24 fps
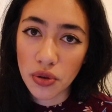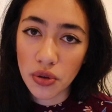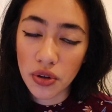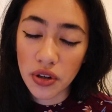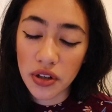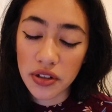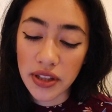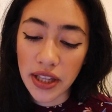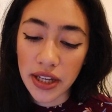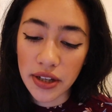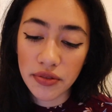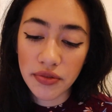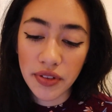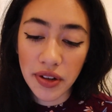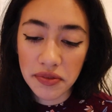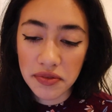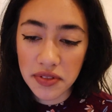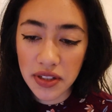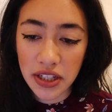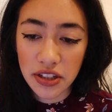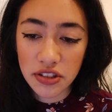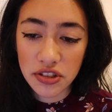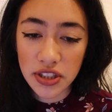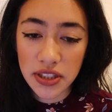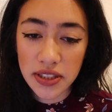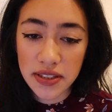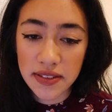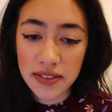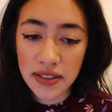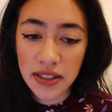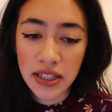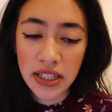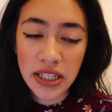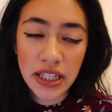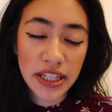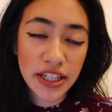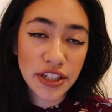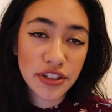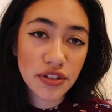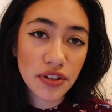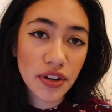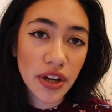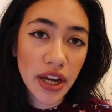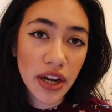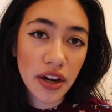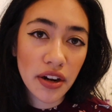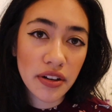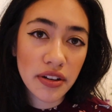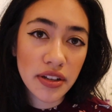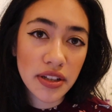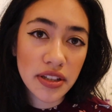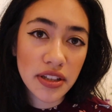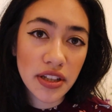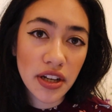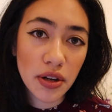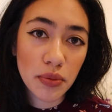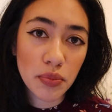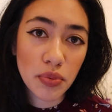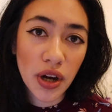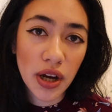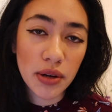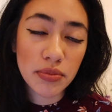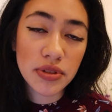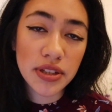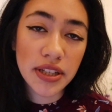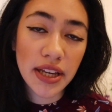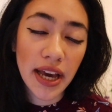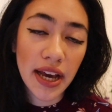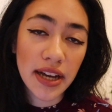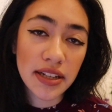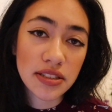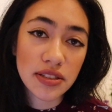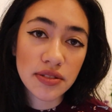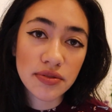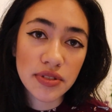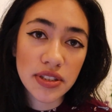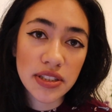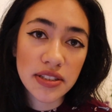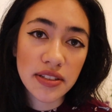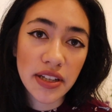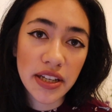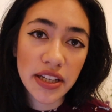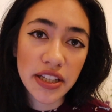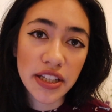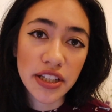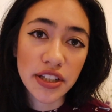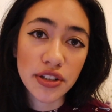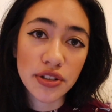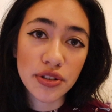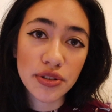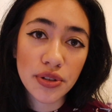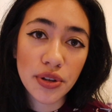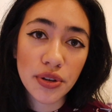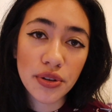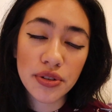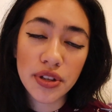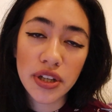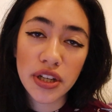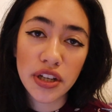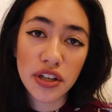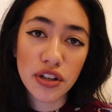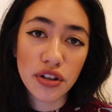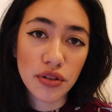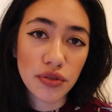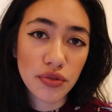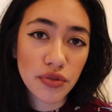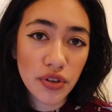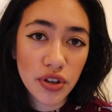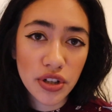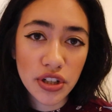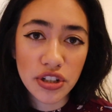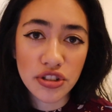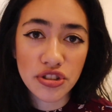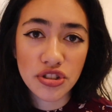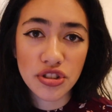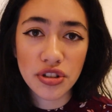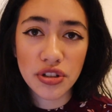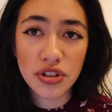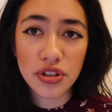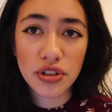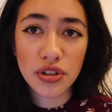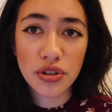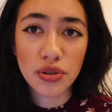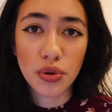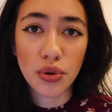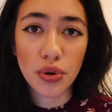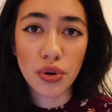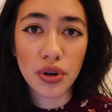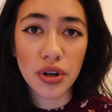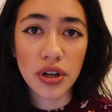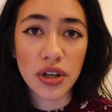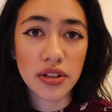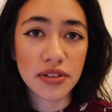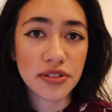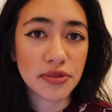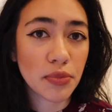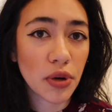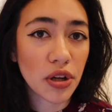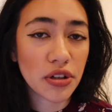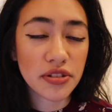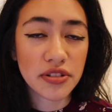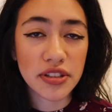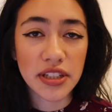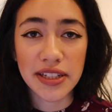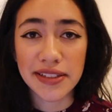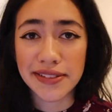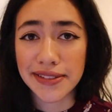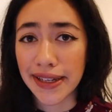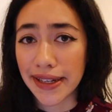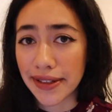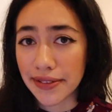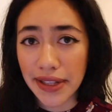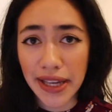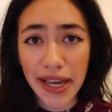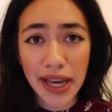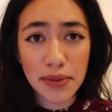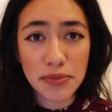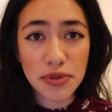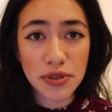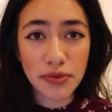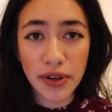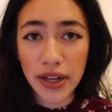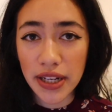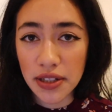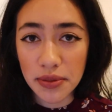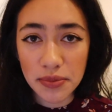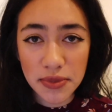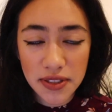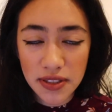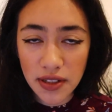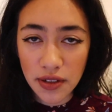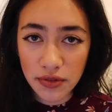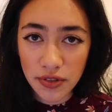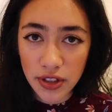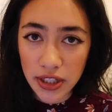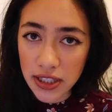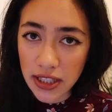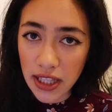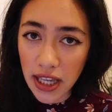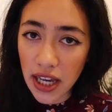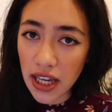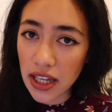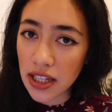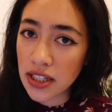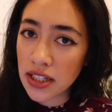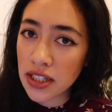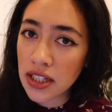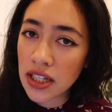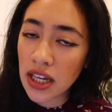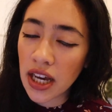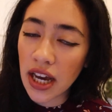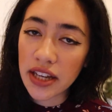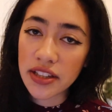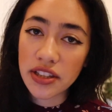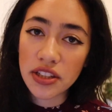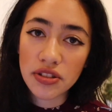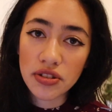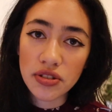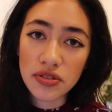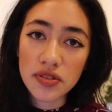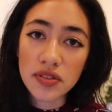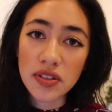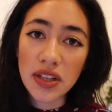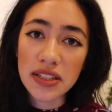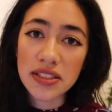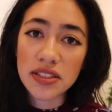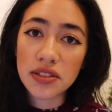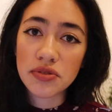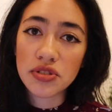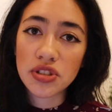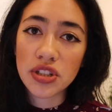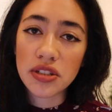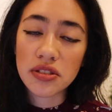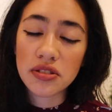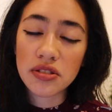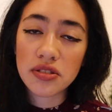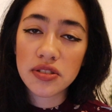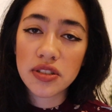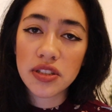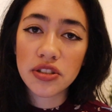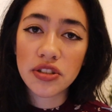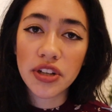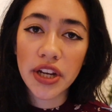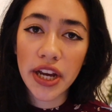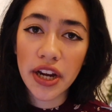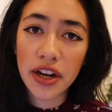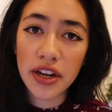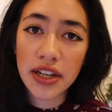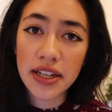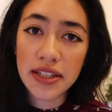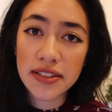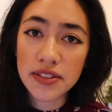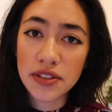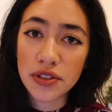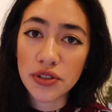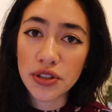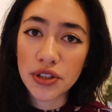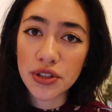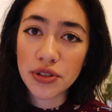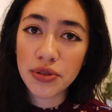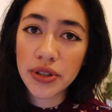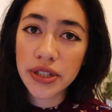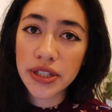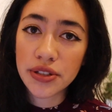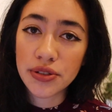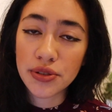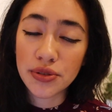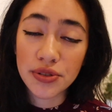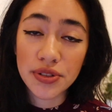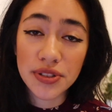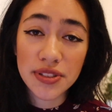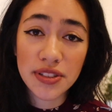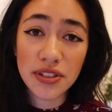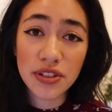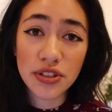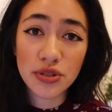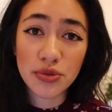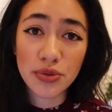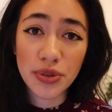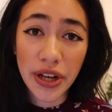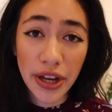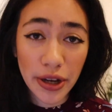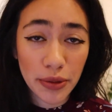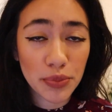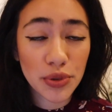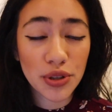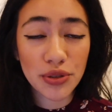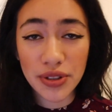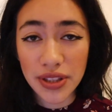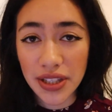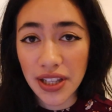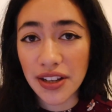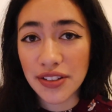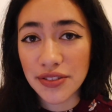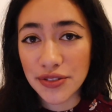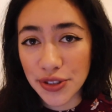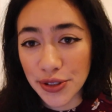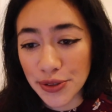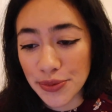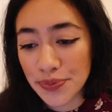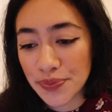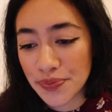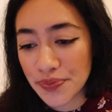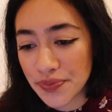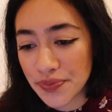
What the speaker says: or like foundations in your area that are probably actively taking clothing or furniture or smaller things like lamps, random stuff like that. I think there's lots of shelters in your area, so a quick Google search will help you with that too.